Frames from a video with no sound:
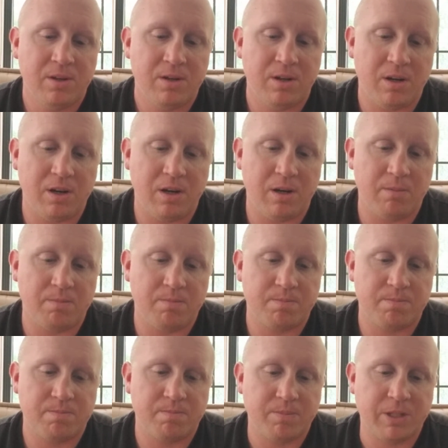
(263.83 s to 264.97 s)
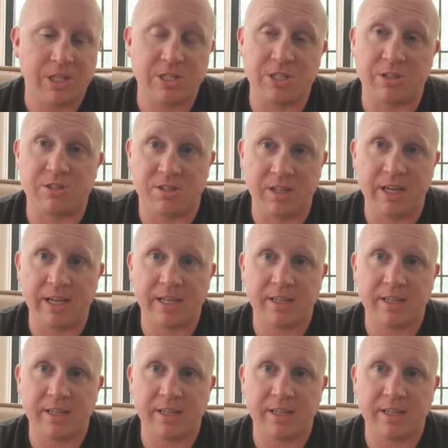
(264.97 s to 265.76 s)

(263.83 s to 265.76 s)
Because it'll stick.